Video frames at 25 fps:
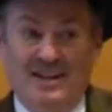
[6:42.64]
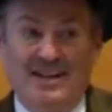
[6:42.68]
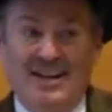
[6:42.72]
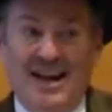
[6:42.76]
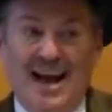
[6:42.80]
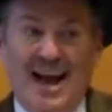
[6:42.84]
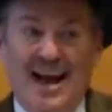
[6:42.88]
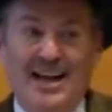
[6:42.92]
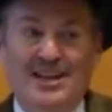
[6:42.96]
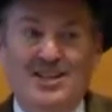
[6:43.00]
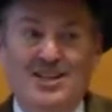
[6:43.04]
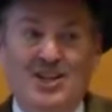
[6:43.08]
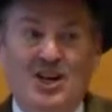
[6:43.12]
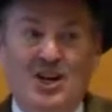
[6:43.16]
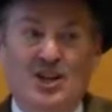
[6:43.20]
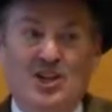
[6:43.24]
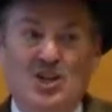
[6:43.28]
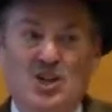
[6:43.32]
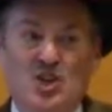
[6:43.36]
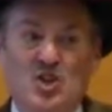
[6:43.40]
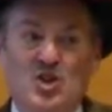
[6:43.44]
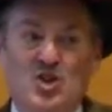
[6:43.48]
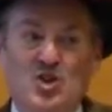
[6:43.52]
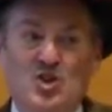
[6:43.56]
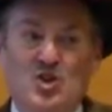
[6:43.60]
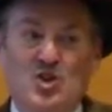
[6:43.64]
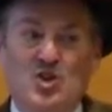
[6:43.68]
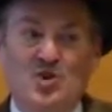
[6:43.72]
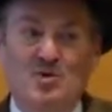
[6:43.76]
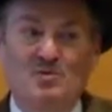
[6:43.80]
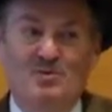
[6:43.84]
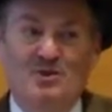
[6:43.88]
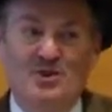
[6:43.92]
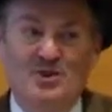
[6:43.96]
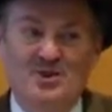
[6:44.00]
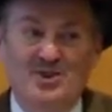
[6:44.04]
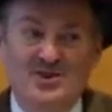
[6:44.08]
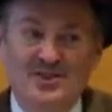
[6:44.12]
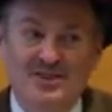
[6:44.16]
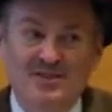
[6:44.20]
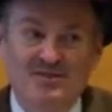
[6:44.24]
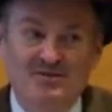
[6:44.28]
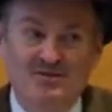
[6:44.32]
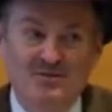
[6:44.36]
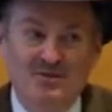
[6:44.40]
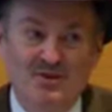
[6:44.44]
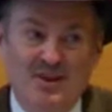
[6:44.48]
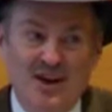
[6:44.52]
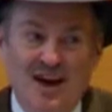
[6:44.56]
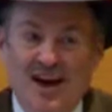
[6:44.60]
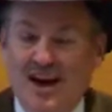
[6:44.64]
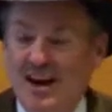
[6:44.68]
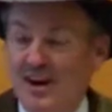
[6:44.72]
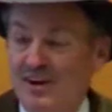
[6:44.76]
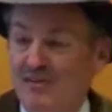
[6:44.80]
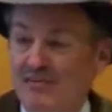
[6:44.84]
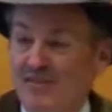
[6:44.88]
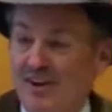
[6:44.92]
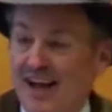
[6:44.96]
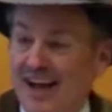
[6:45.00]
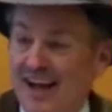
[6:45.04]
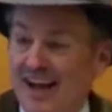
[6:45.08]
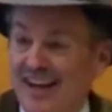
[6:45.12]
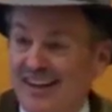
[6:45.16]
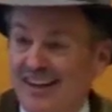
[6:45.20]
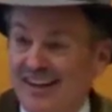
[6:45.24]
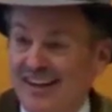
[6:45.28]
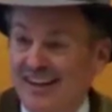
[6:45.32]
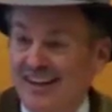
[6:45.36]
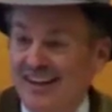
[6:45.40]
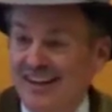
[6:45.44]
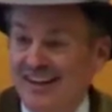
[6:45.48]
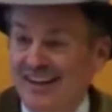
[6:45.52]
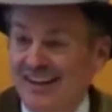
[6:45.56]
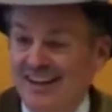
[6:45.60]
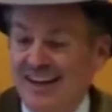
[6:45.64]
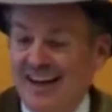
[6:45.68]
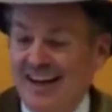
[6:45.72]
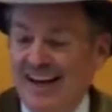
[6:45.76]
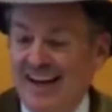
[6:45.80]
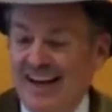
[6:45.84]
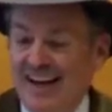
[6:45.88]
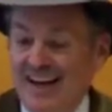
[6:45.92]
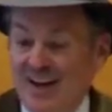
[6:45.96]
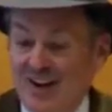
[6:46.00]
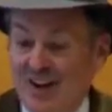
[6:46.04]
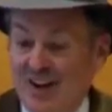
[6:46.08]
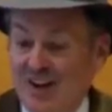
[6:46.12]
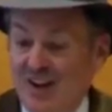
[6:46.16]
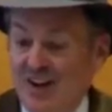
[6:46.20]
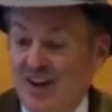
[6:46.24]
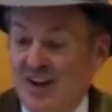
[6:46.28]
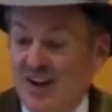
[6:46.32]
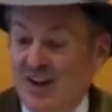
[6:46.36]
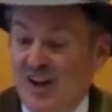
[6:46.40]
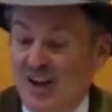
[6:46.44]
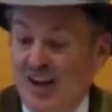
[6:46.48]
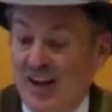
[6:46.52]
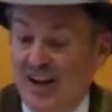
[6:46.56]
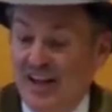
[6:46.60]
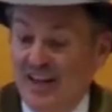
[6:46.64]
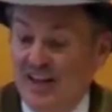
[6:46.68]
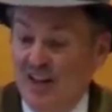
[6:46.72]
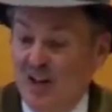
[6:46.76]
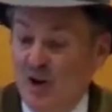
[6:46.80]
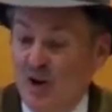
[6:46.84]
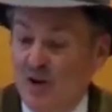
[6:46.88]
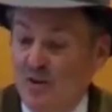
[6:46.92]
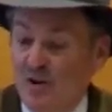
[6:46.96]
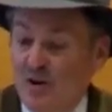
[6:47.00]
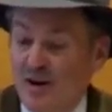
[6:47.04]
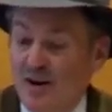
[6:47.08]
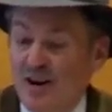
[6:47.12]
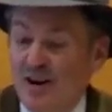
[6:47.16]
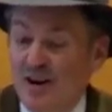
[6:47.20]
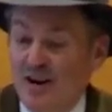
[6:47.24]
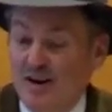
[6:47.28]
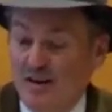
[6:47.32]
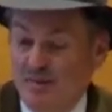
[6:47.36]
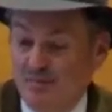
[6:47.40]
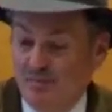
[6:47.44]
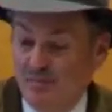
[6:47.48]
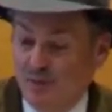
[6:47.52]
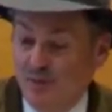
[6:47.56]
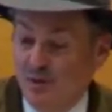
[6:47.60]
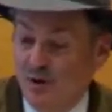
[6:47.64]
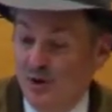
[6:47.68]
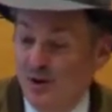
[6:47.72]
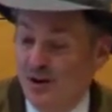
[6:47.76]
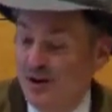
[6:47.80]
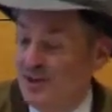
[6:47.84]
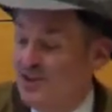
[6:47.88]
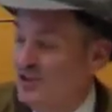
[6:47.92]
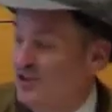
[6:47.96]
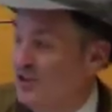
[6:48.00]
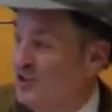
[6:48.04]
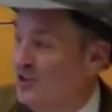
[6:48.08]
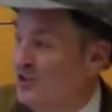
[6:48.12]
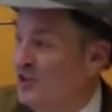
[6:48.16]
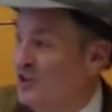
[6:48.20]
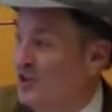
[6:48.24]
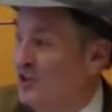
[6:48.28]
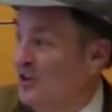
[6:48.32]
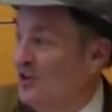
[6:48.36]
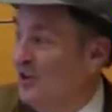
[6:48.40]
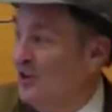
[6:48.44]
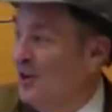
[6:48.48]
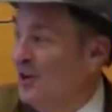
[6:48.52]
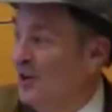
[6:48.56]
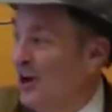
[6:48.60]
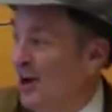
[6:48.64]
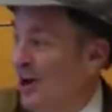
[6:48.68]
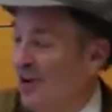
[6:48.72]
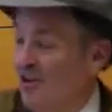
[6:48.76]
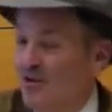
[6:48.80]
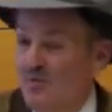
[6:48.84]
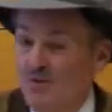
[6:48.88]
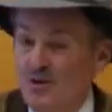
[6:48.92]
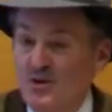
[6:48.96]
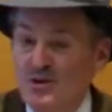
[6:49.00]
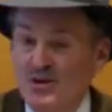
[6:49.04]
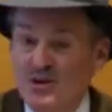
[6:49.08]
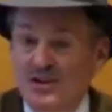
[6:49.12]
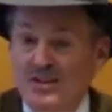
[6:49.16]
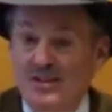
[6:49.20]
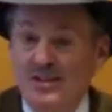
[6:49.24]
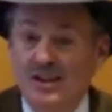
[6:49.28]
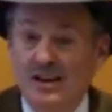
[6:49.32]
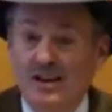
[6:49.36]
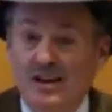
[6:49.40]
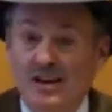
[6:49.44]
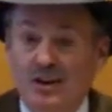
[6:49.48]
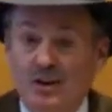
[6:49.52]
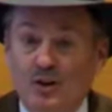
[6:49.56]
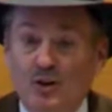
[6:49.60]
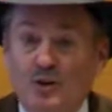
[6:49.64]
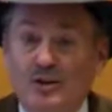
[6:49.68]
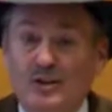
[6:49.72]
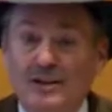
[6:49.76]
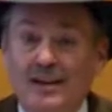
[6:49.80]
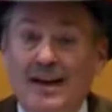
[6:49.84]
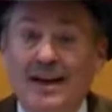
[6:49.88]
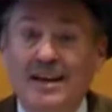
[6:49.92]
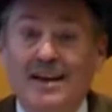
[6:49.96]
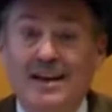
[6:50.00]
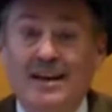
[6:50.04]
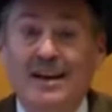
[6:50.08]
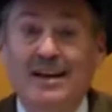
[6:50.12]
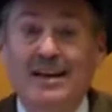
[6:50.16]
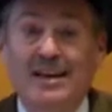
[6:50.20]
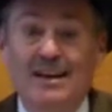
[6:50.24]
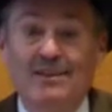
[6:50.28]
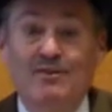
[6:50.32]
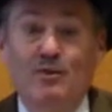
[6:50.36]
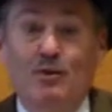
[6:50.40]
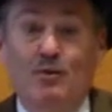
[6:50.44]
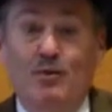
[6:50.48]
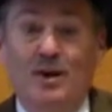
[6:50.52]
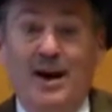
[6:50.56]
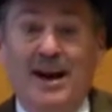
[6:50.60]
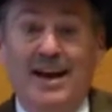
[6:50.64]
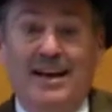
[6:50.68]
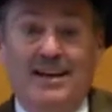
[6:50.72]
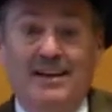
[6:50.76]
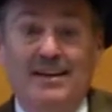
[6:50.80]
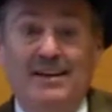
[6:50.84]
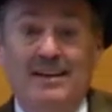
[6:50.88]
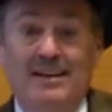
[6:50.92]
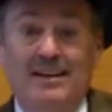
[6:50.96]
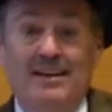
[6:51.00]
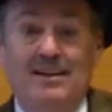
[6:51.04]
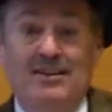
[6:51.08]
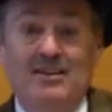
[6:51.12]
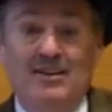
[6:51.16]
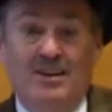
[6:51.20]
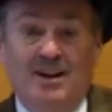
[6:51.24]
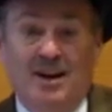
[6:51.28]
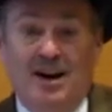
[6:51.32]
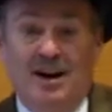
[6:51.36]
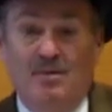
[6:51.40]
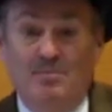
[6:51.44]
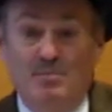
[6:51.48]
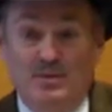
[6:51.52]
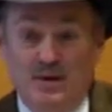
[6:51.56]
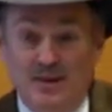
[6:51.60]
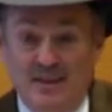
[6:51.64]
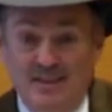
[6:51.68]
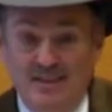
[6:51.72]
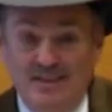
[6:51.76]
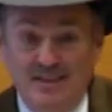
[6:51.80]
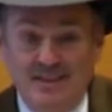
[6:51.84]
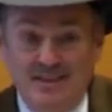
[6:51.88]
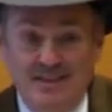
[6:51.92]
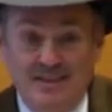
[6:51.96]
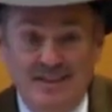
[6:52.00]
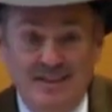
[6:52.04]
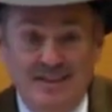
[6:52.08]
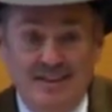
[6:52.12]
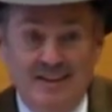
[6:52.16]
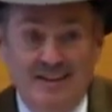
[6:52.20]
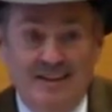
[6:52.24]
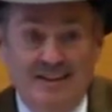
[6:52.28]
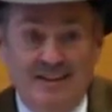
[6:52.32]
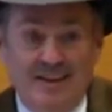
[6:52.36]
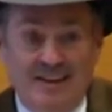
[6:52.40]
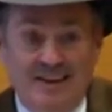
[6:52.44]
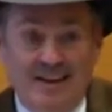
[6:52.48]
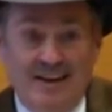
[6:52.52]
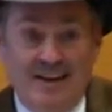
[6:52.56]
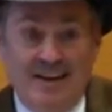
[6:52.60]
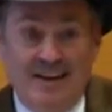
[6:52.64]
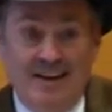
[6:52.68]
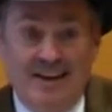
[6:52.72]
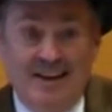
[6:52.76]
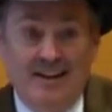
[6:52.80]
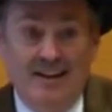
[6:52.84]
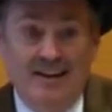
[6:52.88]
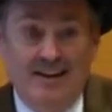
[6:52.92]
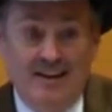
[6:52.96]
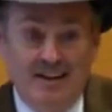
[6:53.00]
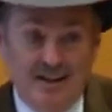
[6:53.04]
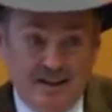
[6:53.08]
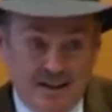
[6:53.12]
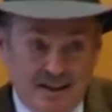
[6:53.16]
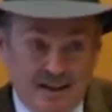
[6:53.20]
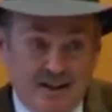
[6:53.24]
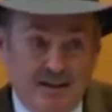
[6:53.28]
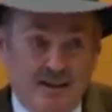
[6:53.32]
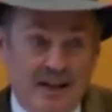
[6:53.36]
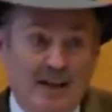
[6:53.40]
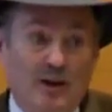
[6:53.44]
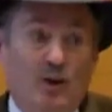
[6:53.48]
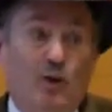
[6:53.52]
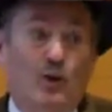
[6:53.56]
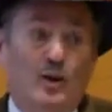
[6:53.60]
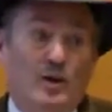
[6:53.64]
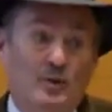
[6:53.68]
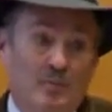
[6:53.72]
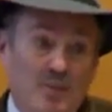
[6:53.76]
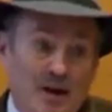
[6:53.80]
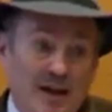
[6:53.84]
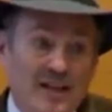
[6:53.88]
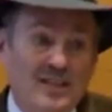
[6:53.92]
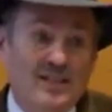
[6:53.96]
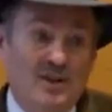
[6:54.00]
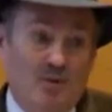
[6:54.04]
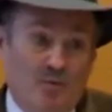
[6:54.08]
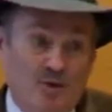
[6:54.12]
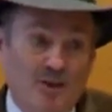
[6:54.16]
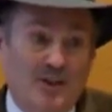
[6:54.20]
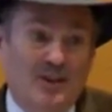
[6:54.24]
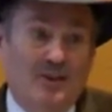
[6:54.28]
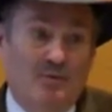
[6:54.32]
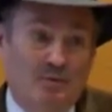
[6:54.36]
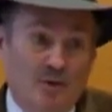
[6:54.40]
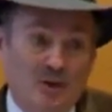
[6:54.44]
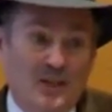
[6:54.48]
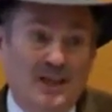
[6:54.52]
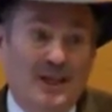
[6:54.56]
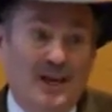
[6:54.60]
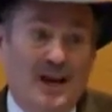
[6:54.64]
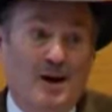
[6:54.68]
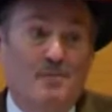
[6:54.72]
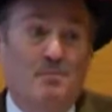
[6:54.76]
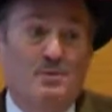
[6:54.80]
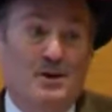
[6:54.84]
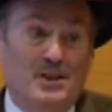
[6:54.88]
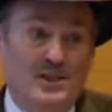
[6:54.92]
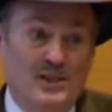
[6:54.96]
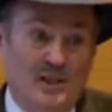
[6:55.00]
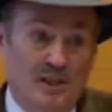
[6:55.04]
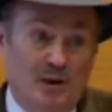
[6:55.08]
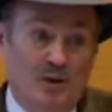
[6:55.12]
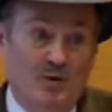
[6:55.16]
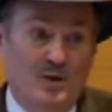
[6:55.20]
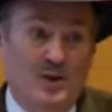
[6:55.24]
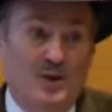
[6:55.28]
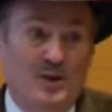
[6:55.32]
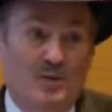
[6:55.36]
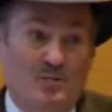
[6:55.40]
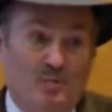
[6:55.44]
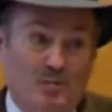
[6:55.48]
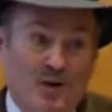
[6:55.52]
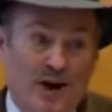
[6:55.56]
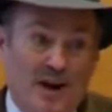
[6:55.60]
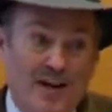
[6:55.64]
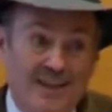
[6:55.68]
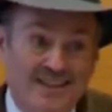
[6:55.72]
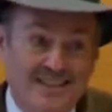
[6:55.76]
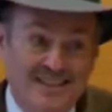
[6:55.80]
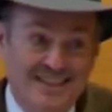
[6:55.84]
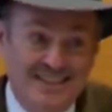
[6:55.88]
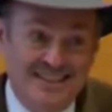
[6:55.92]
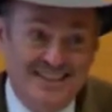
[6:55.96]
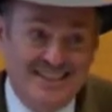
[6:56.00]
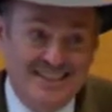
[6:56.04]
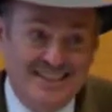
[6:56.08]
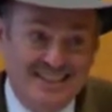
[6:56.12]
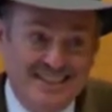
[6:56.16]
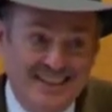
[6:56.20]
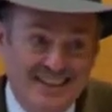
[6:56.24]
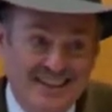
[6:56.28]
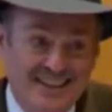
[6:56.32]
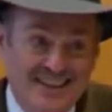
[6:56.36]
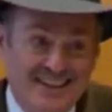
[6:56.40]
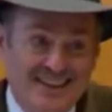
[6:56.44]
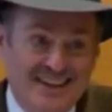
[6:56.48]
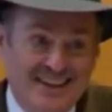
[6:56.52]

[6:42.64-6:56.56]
tax on consumers through the higher VAT and lower employer social security contributions looked like a giveaway to companies. And that all depends on whether the companies lower their prices,